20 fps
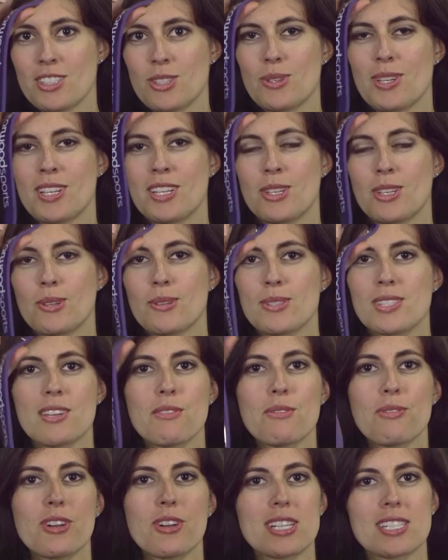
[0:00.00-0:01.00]
You can use
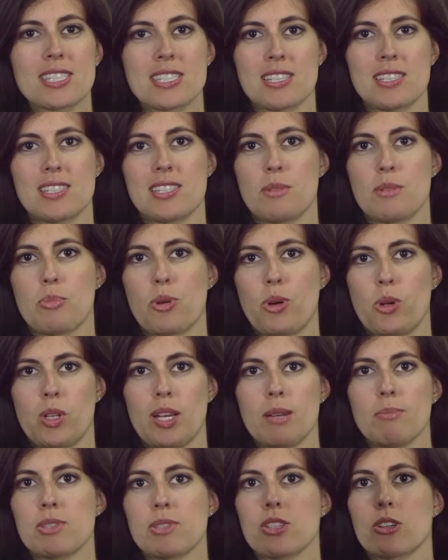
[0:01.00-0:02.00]
them for assisted
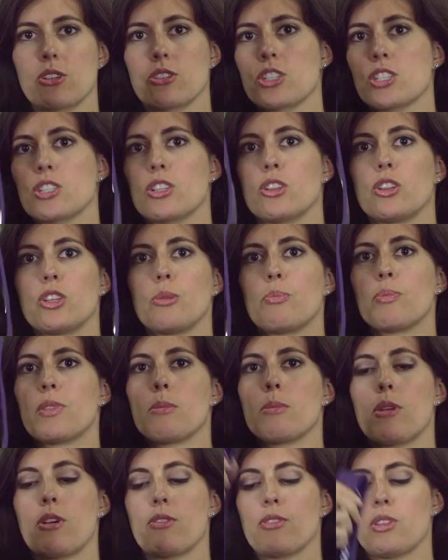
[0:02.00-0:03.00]
pull-ups, so you'll just loop
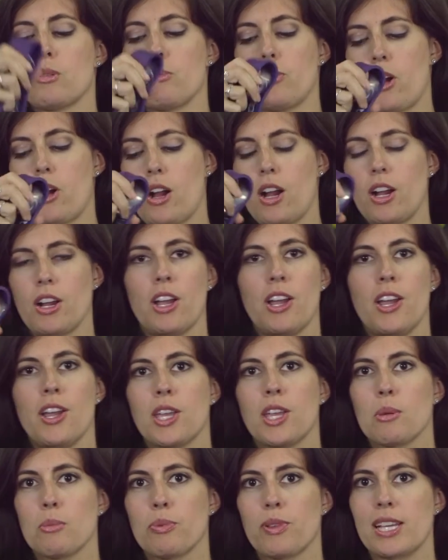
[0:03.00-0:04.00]
them over the bar. You
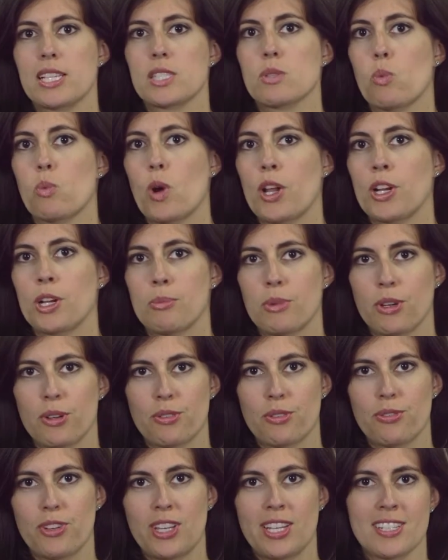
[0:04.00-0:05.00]
can place one or both
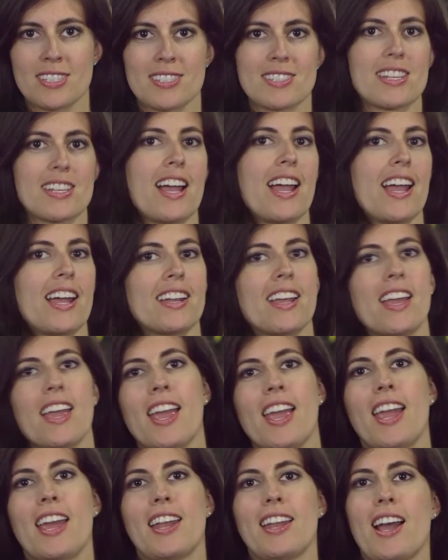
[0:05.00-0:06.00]
feet inside,
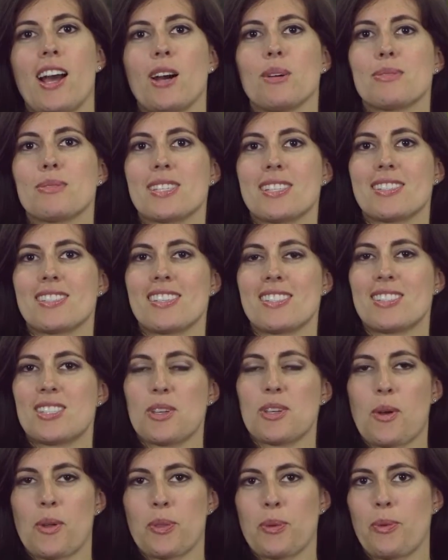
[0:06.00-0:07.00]
and it helps assist
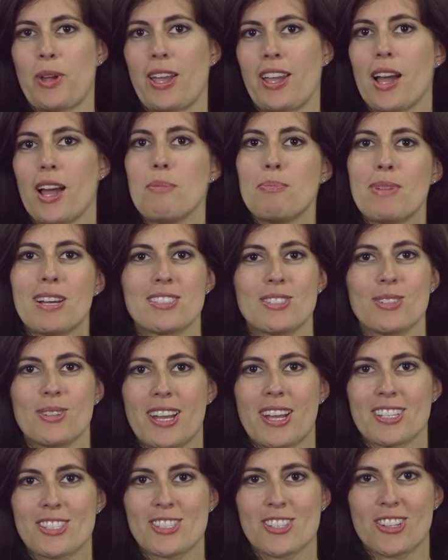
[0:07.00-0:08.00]
you on the way up as you
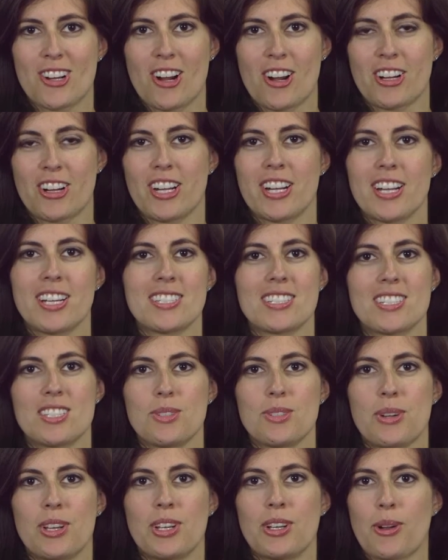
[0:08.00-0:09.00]
get stronger into
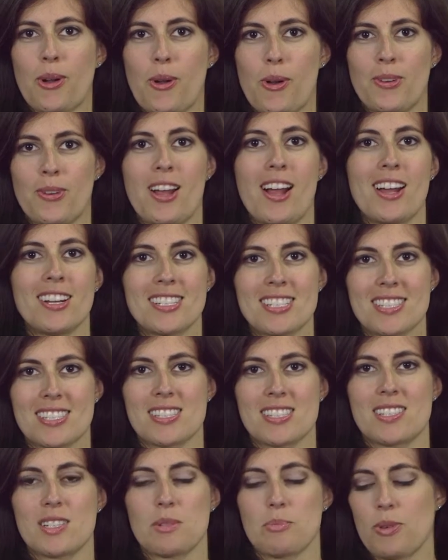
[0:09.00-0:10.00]
doing your own
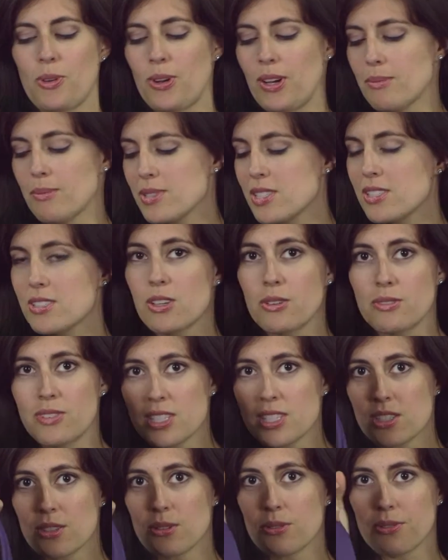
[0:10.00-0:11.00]
unassisted pull-ups. So
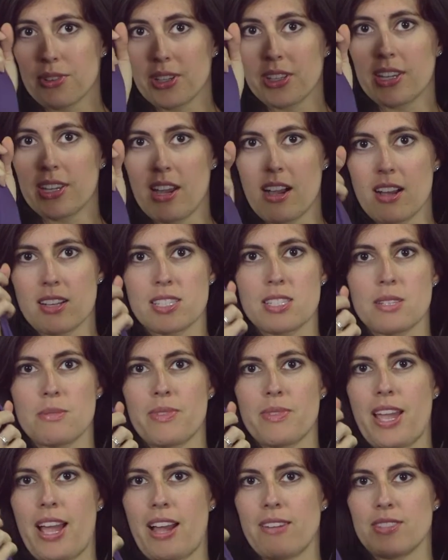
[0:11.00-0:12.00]
these are really awesome.
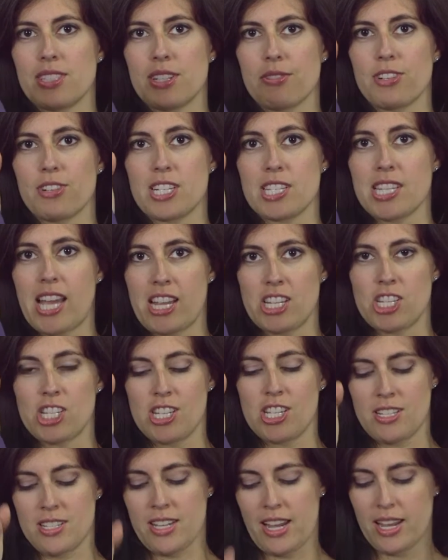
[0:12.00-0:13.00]
They have different
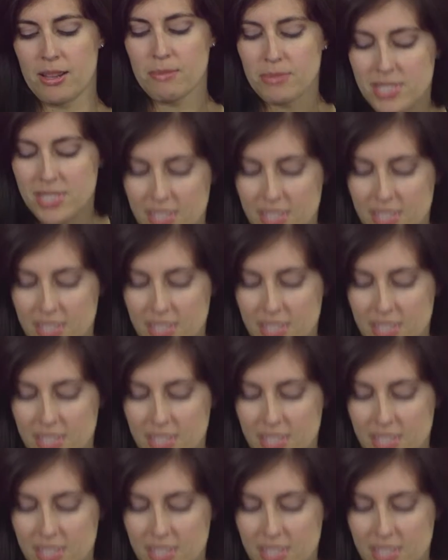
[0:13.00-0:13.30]
tension types.